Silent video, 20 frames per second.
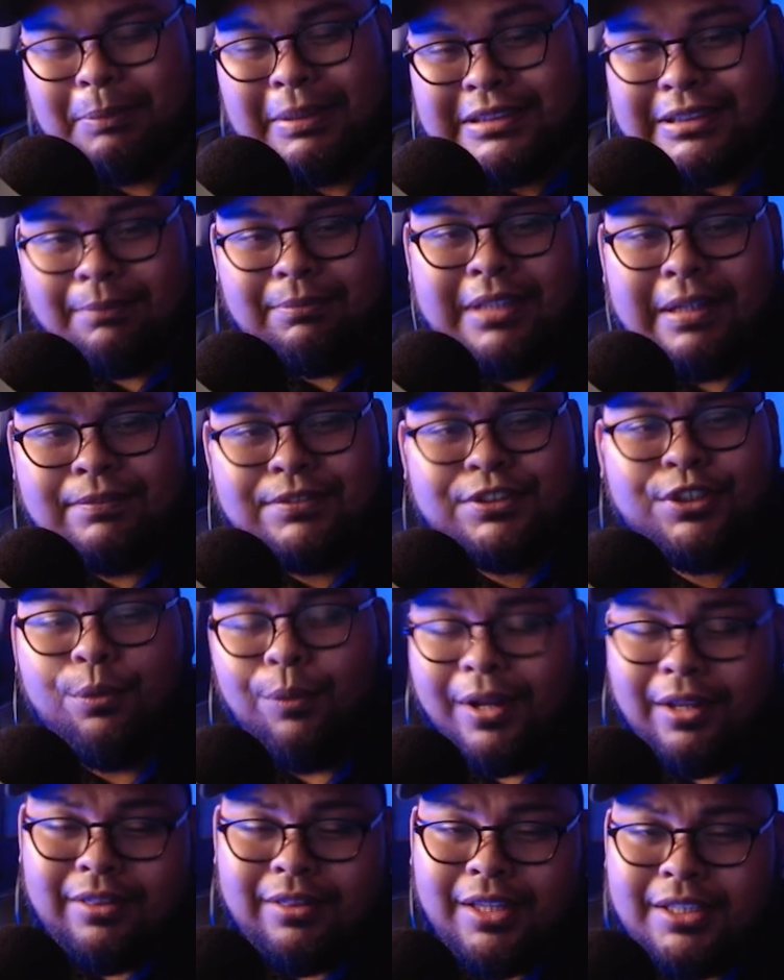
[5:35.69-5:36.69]
But sometimes you
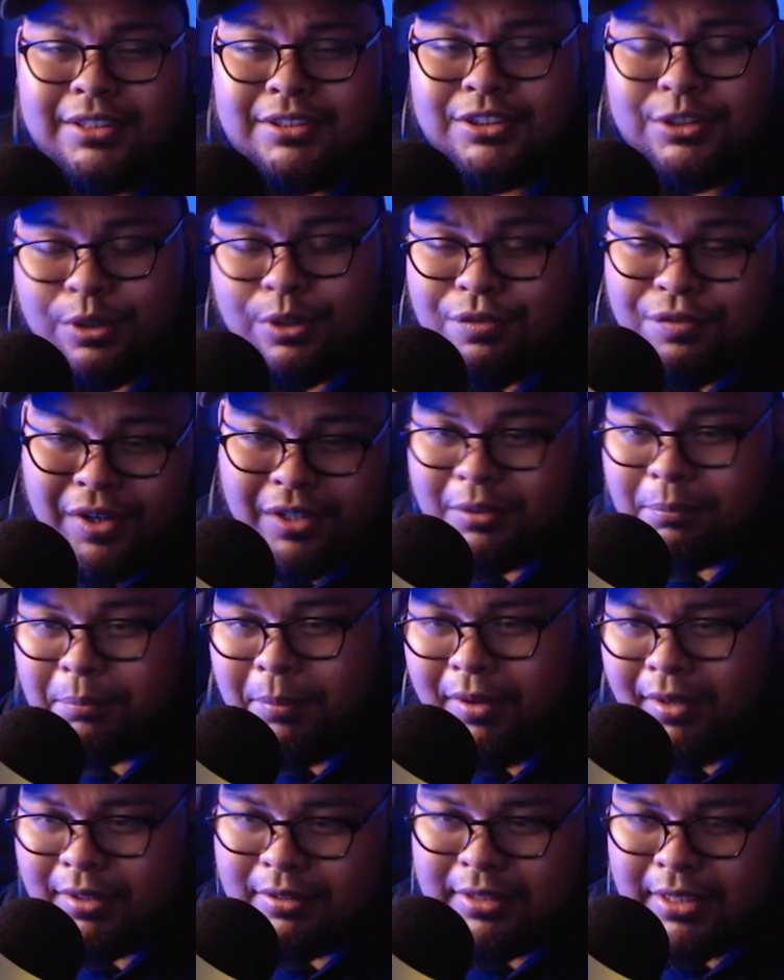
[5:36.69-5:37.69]
want things to affect the
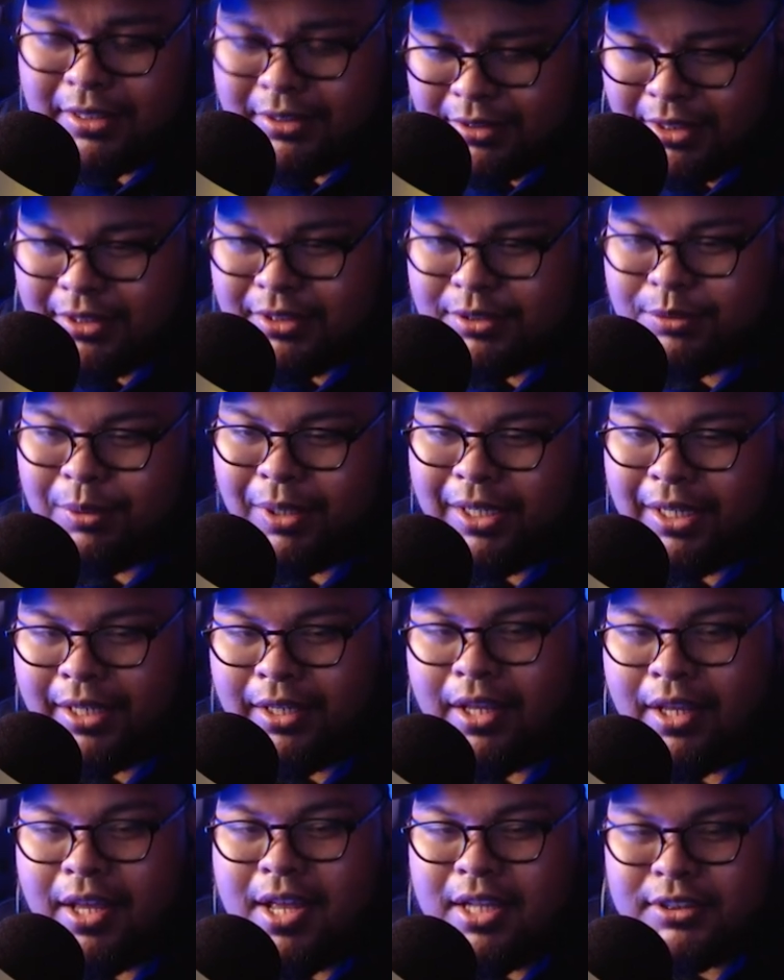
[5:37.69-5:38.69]
board. That is why,
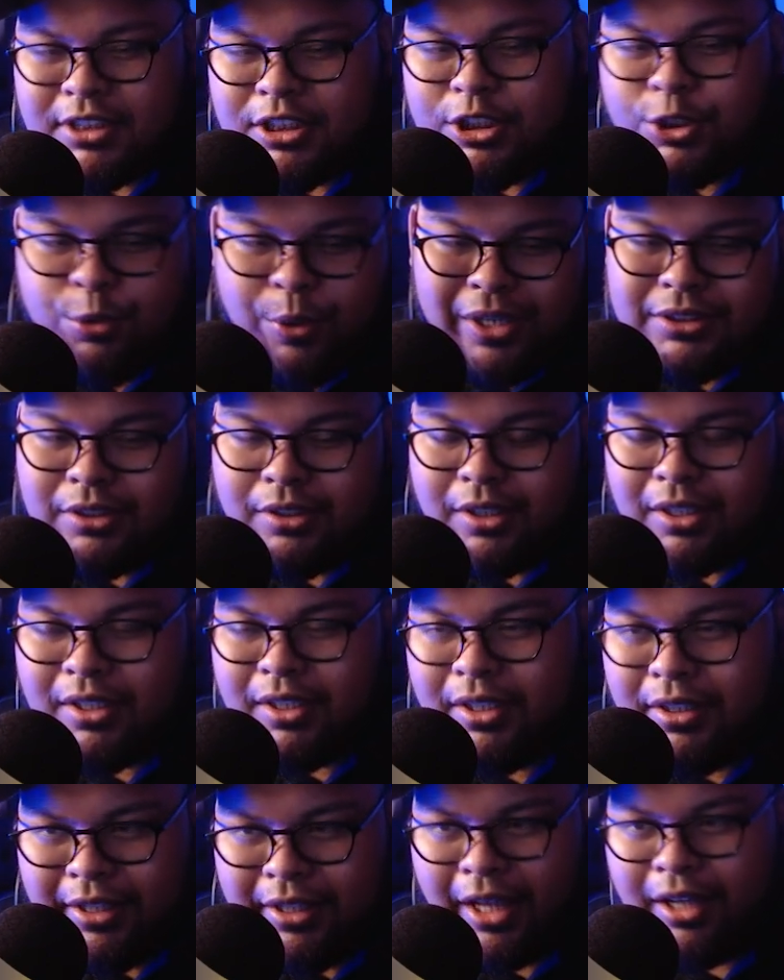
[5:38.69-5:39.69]
like,
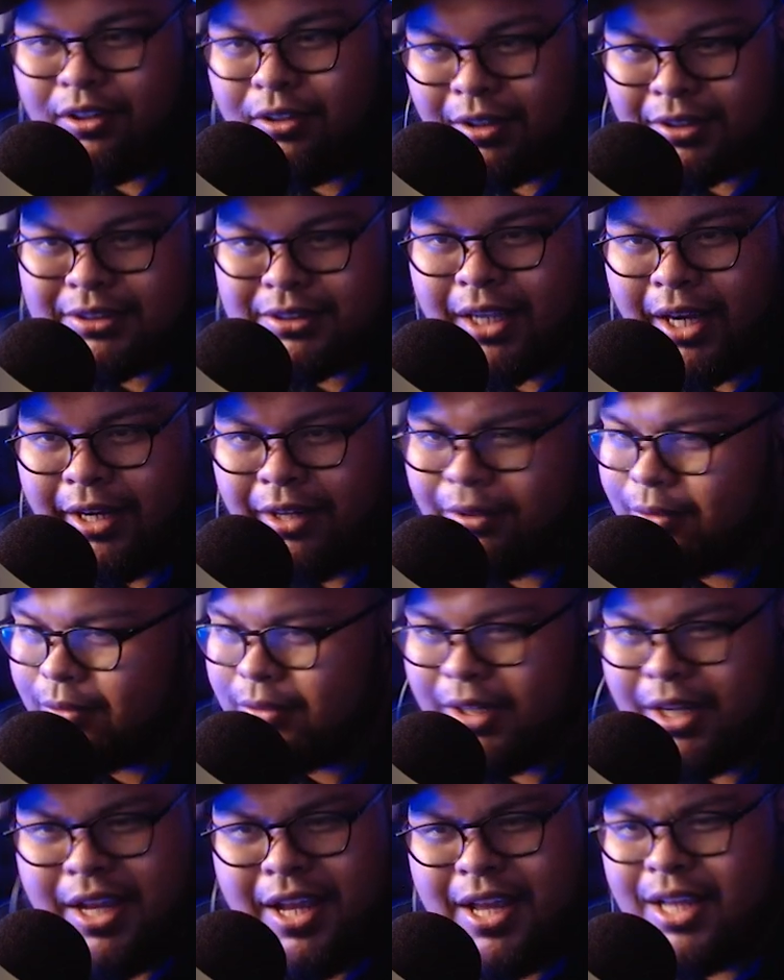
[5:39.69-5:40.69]
situationally, 10 cost Kaido
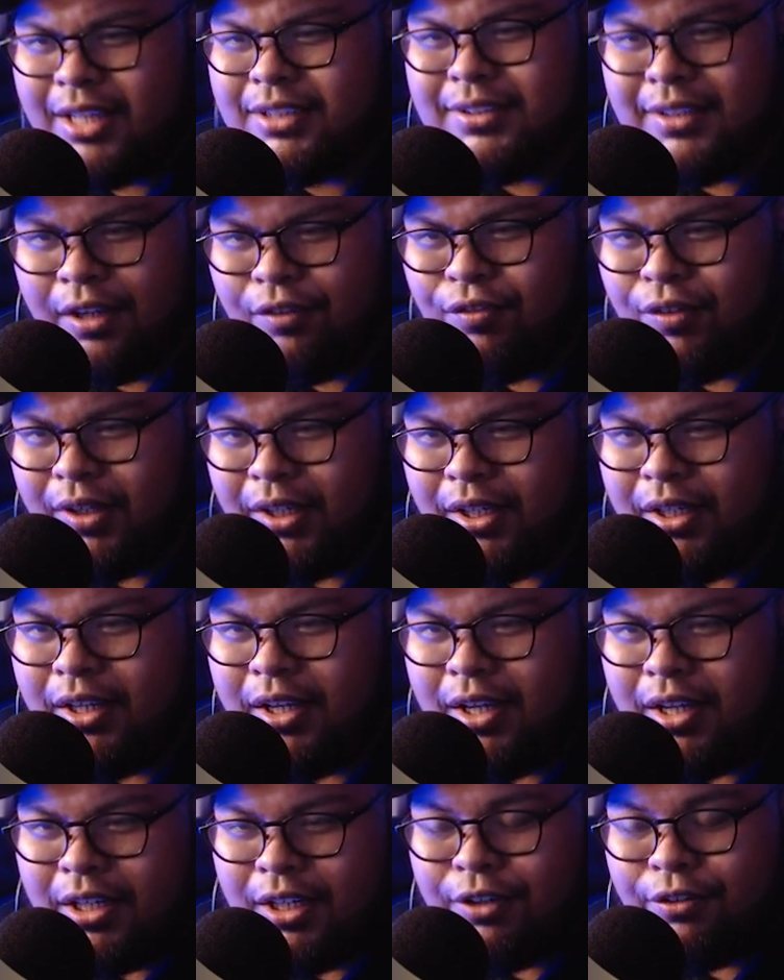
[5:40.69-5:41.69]
is definitely
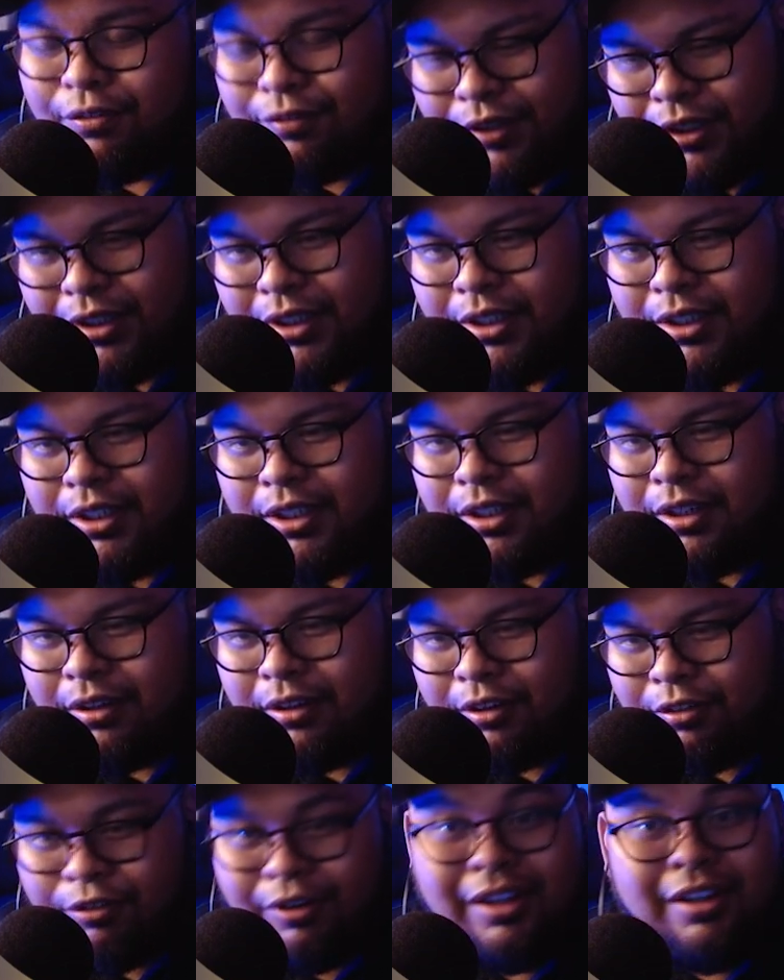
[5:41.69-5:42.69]
a really
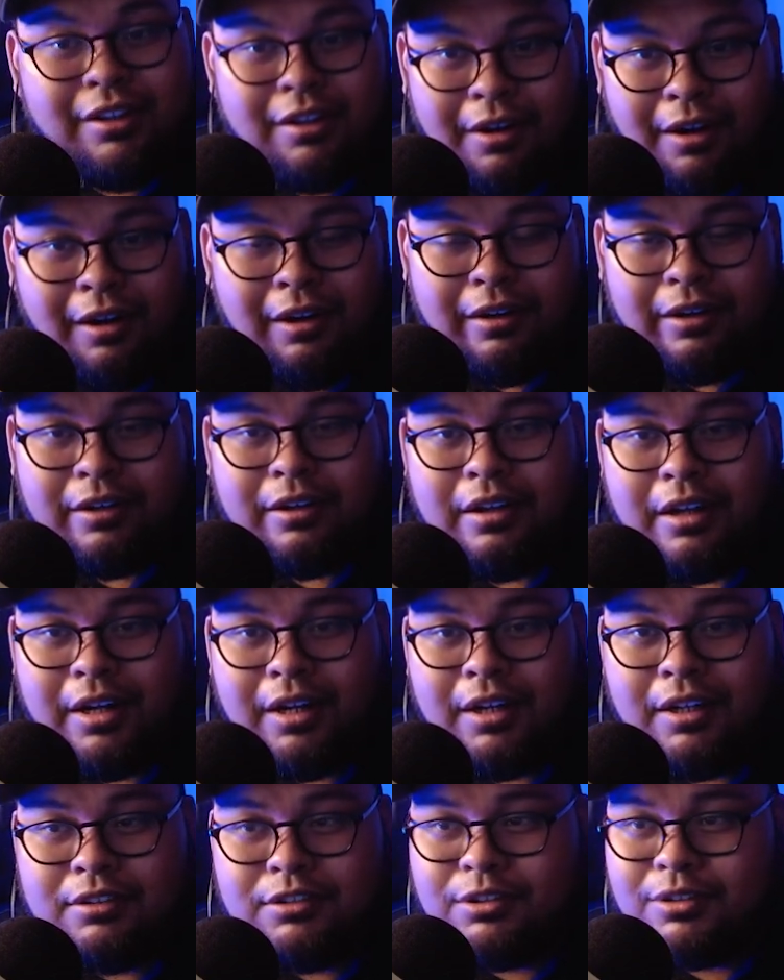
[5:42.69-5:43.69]
great card
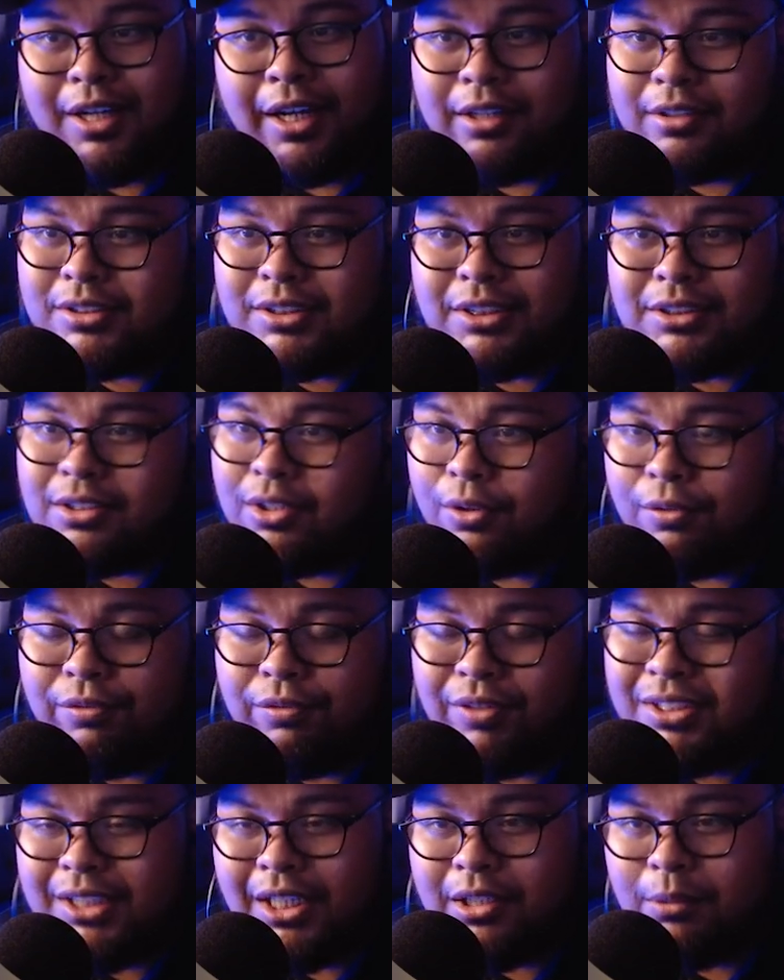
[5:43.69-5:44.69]
to kind of just,
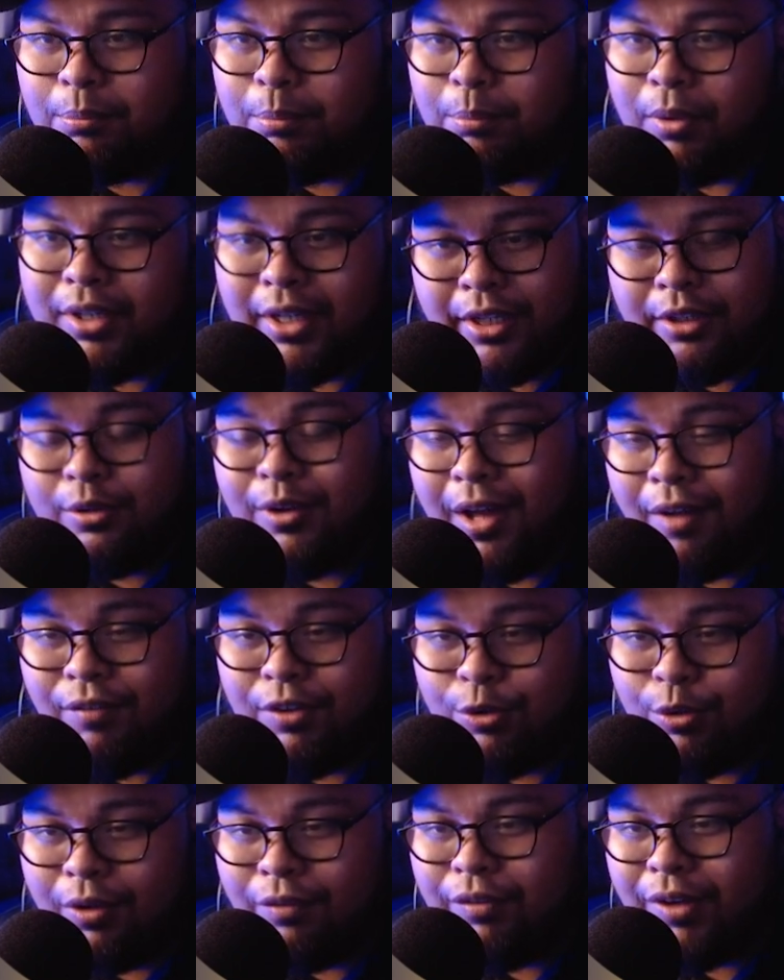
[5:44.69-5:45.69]
reset the board, and you have a
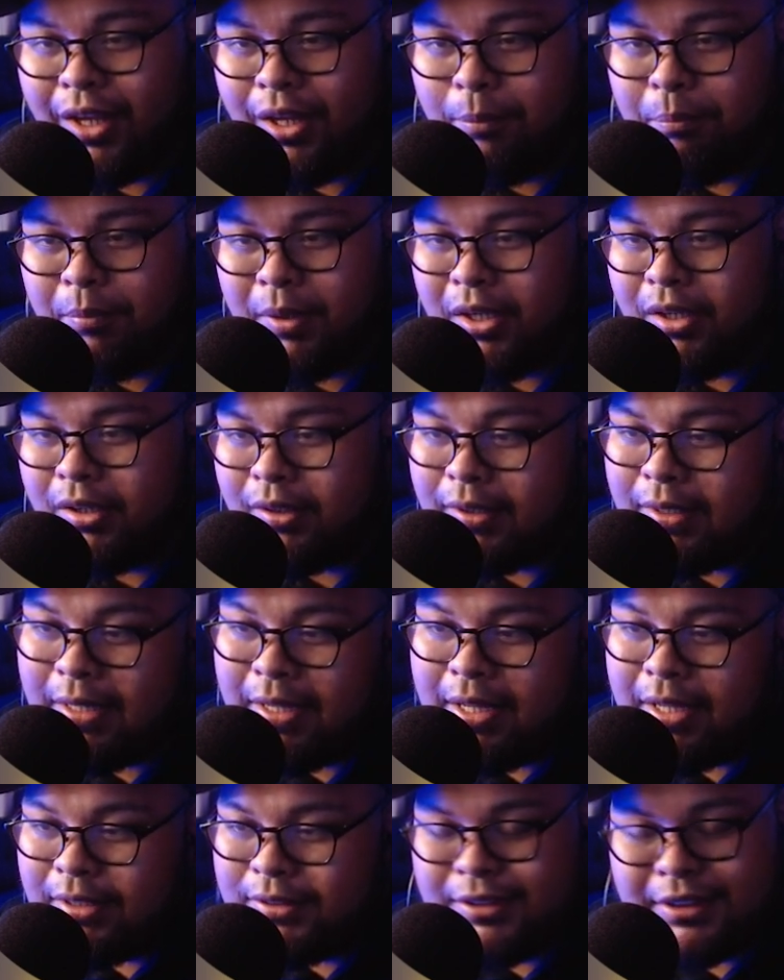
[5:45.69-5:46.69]
12k beater
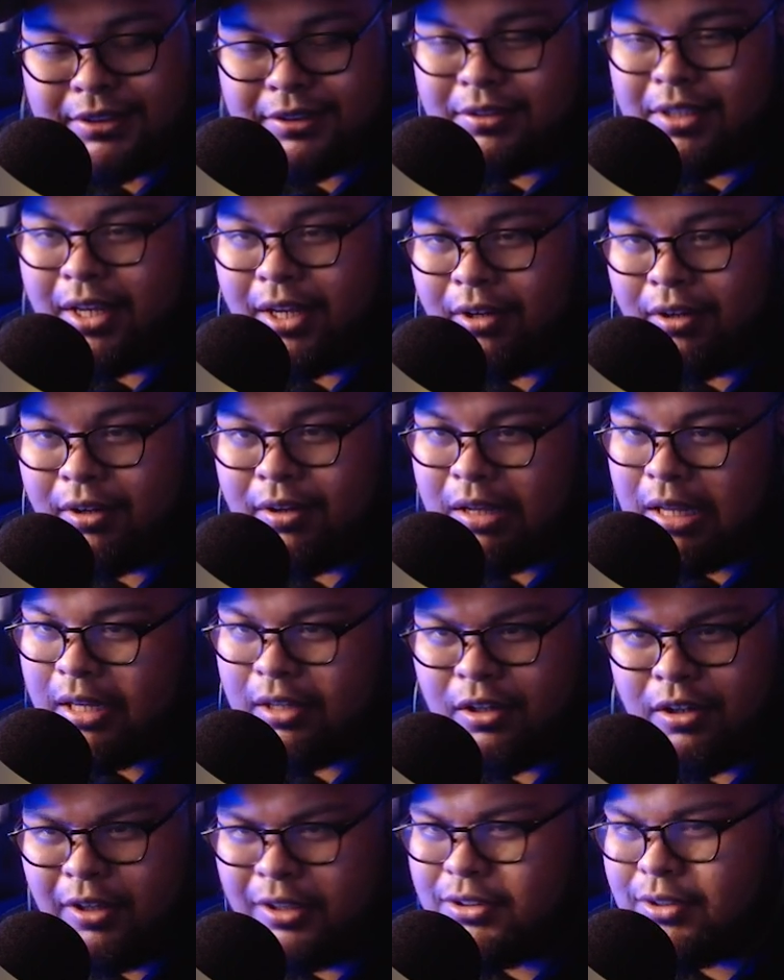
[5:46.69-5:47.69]
just there at the
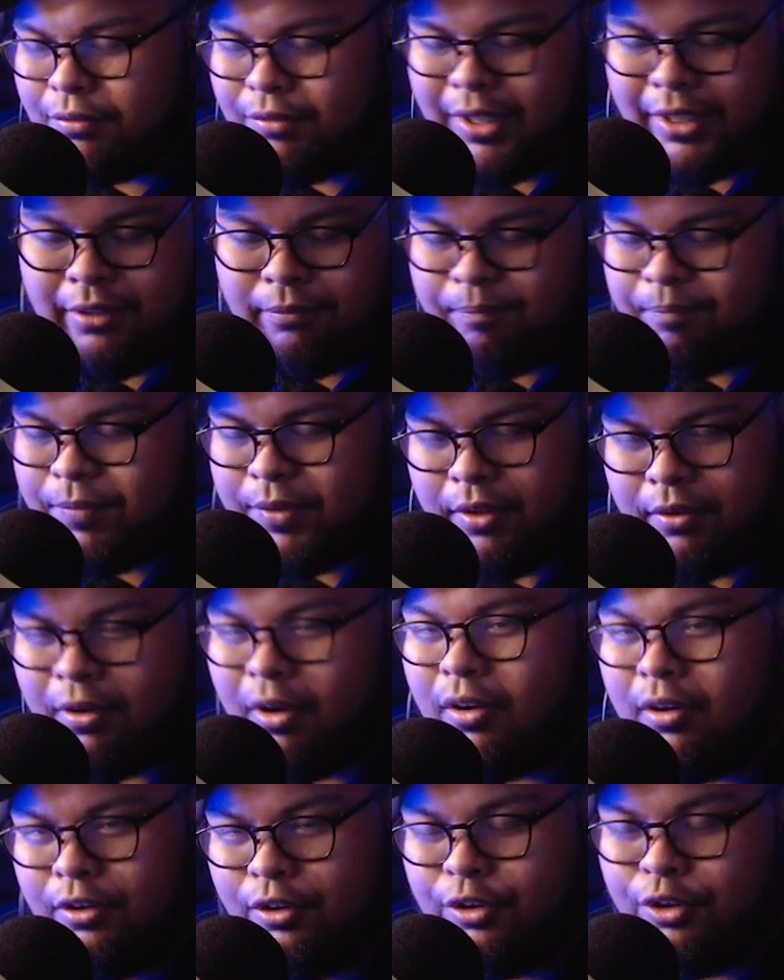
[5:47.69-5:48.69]
cost of, like,
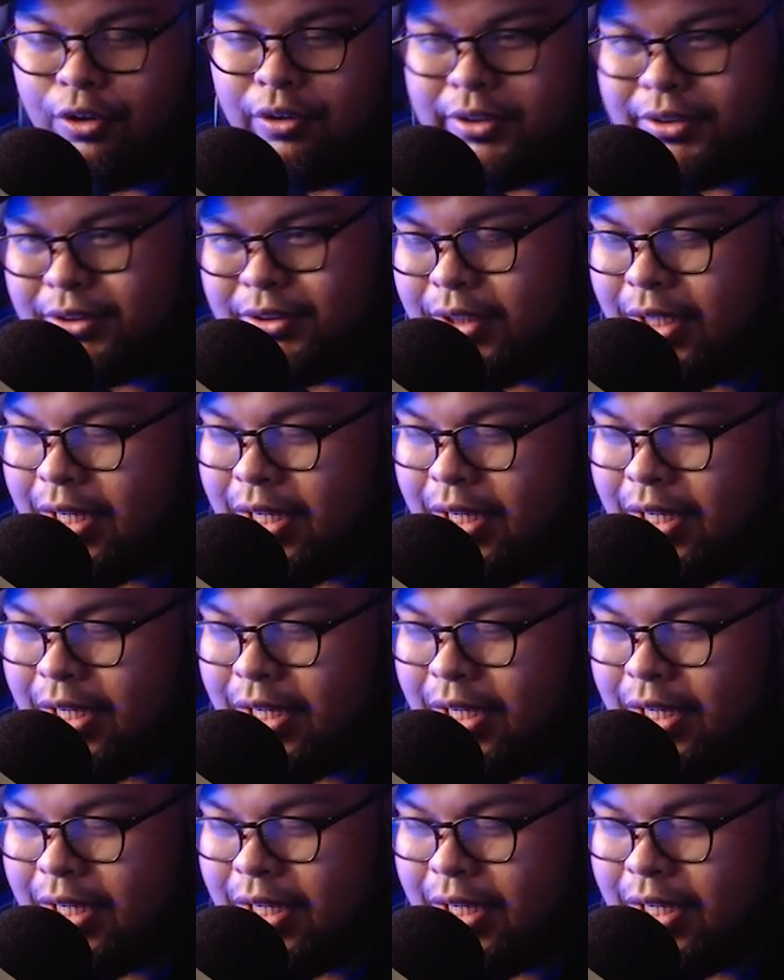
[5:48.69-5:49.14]
all your dawns.